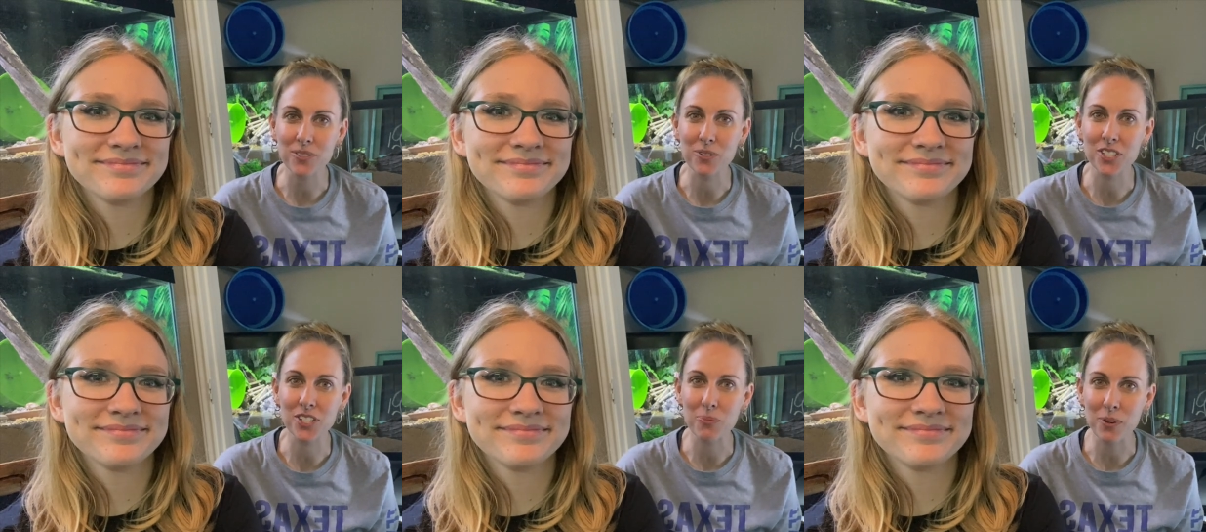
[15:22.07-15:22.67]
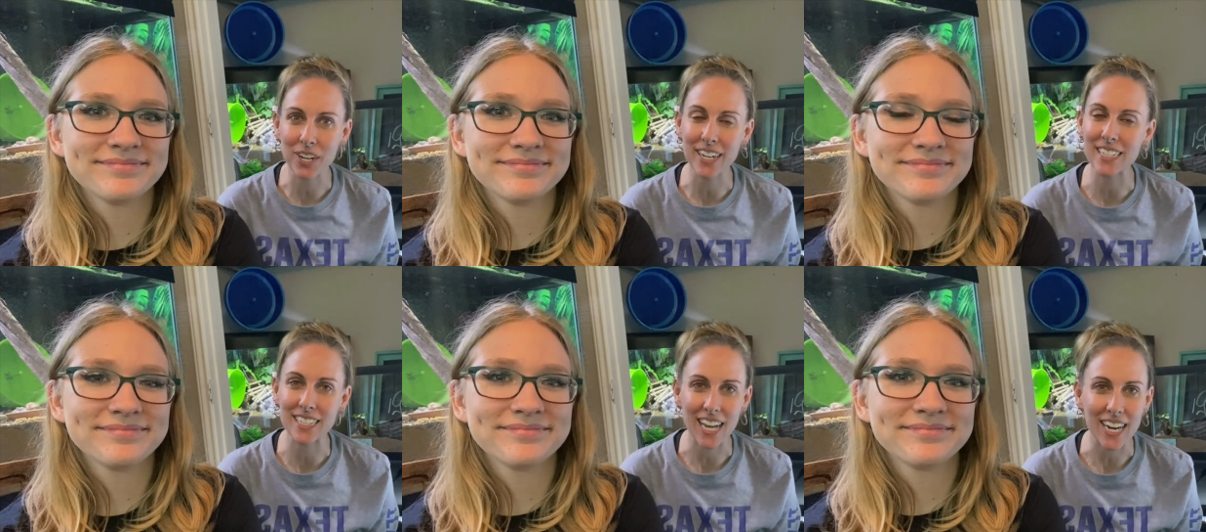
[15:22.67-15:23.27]
Speaker 1: We're super
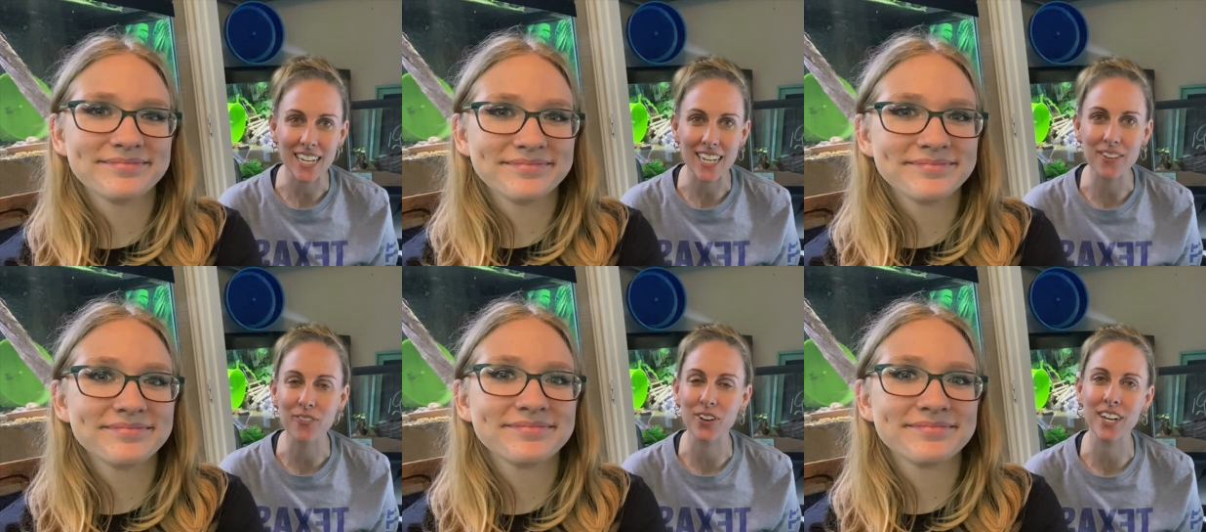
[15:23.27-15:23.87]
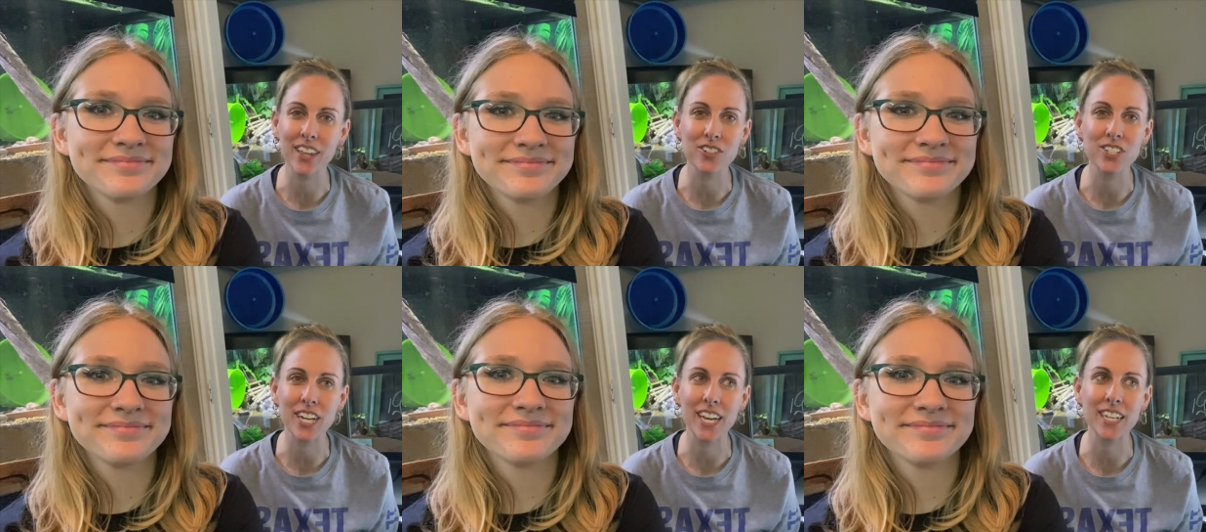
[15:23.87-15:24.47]
excited for another
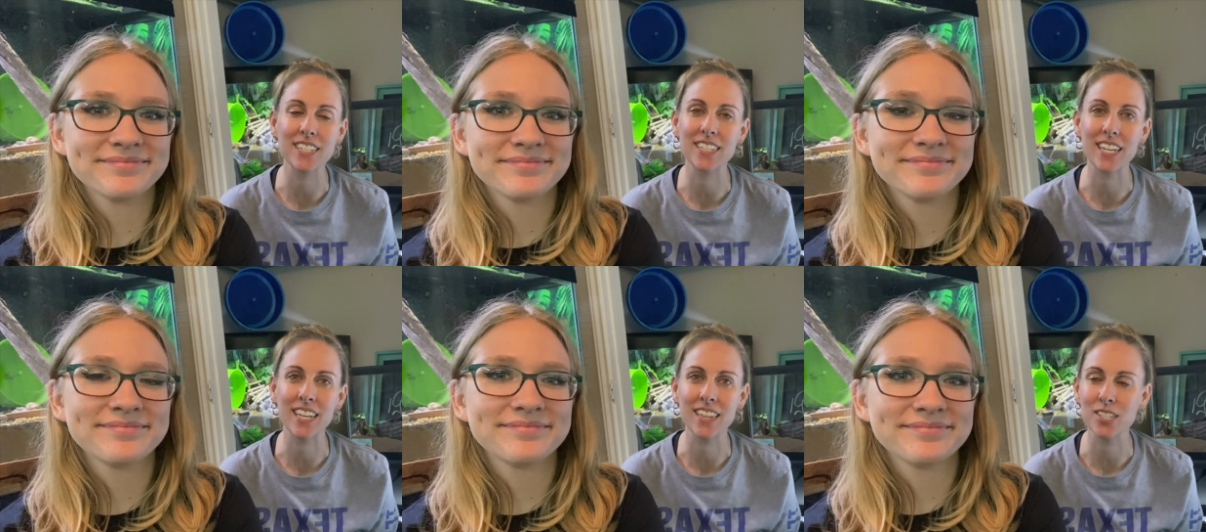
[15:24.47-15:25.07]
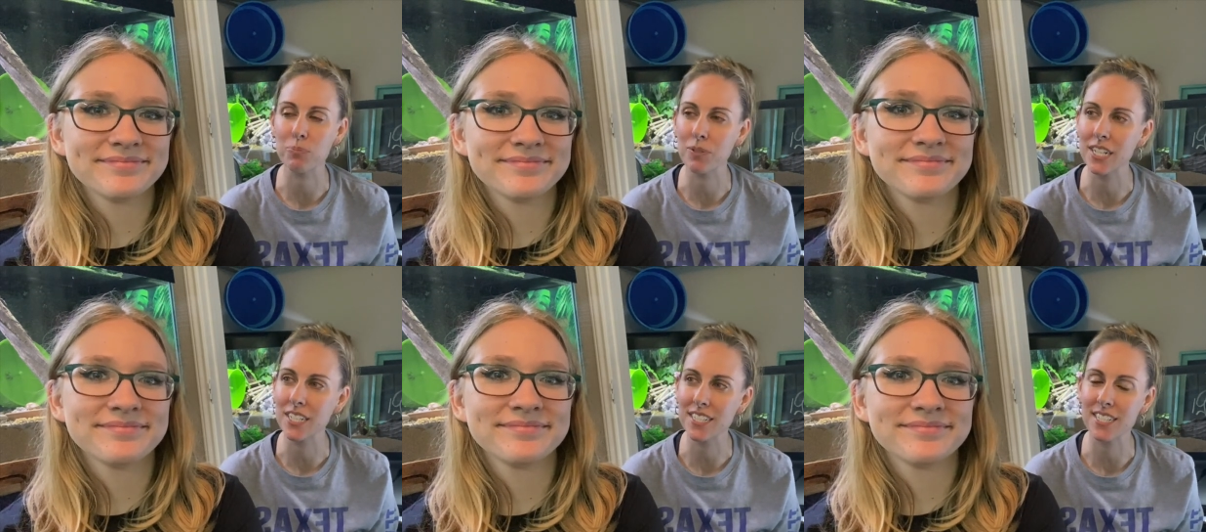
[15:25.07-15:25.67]
chance in this
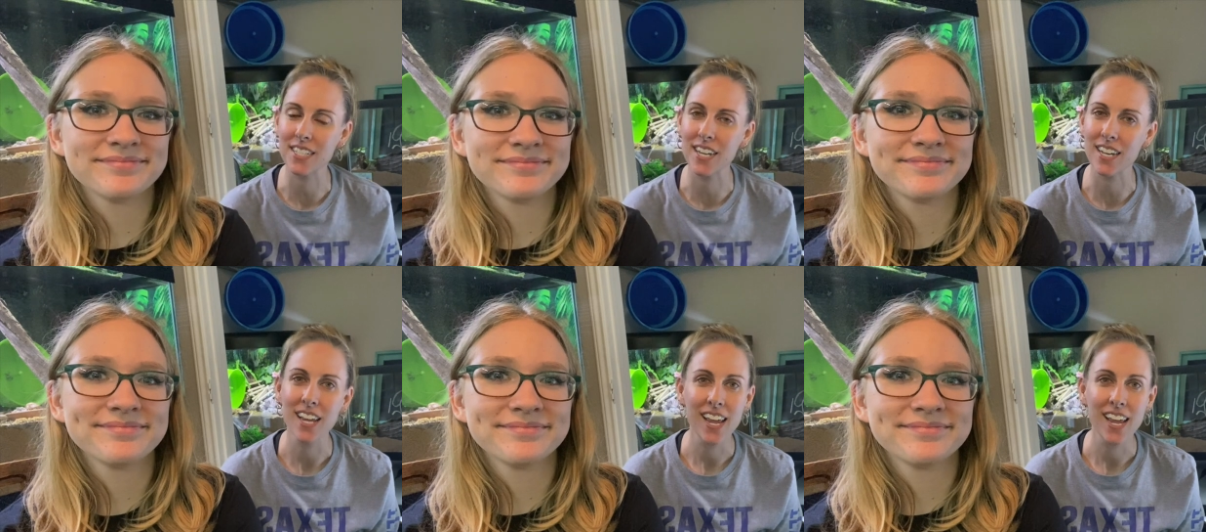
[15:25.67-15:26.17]
breeding season